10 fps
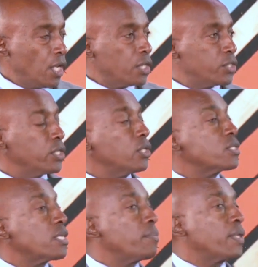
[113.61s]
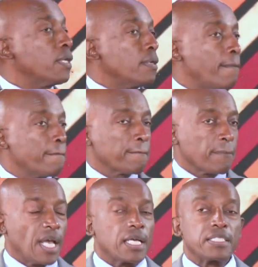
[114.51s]
Do you know something?
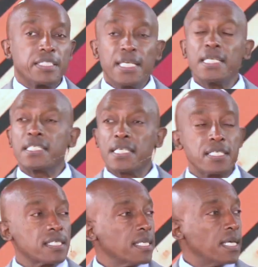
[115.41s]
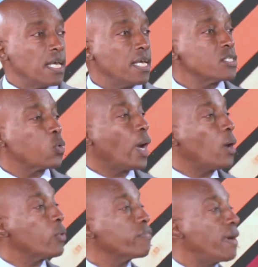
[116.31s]
Genesis is where we
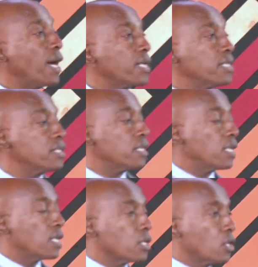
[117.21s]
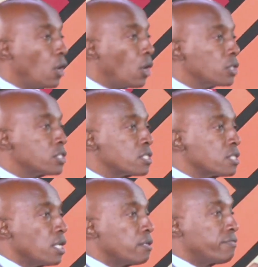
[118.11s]
find God's
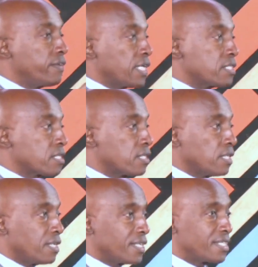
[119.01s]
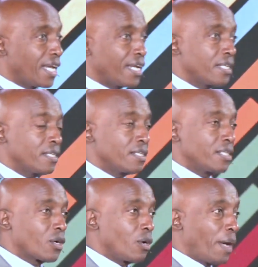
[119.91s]
first 10
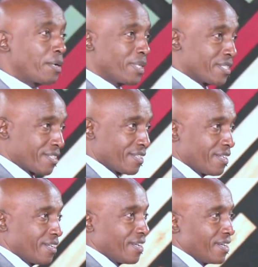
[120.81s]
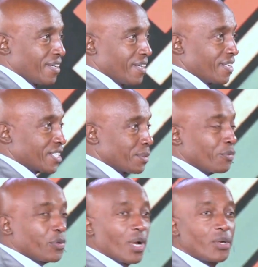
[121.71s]
commandments. Now, some of
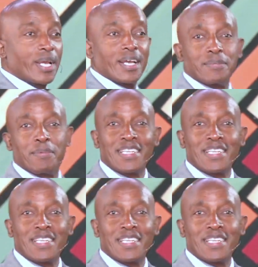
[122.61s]
you are looking at me and